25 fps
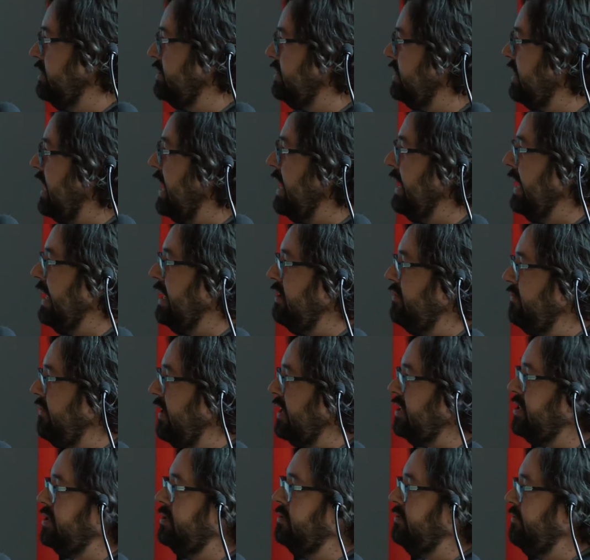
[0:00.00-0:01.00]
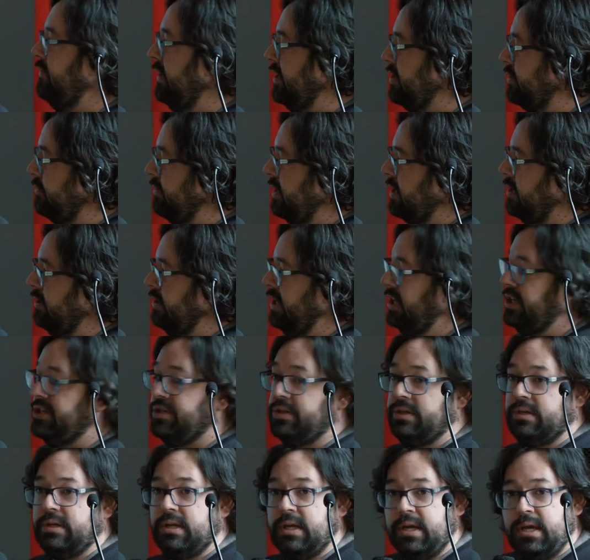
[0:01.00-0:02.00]
scanning, and facial
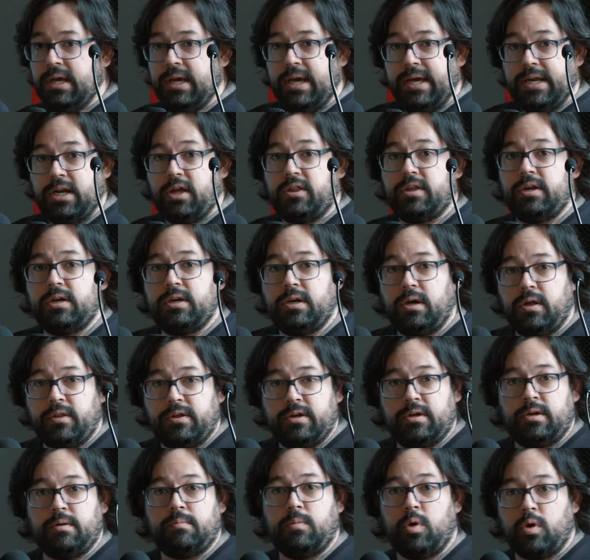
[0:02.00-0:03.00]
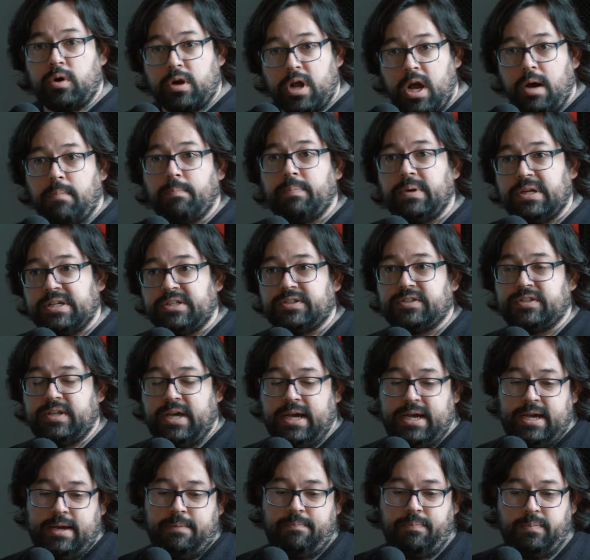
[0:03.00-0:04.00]
recognition, and other more complex
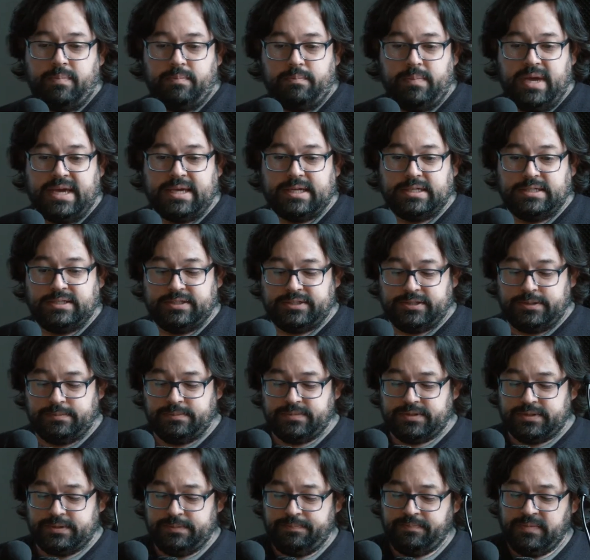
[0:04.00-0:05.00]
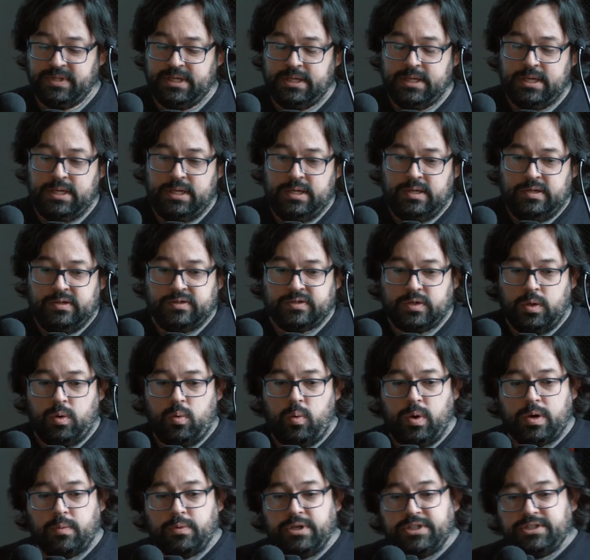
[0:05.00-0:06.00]
mechanisms. So when we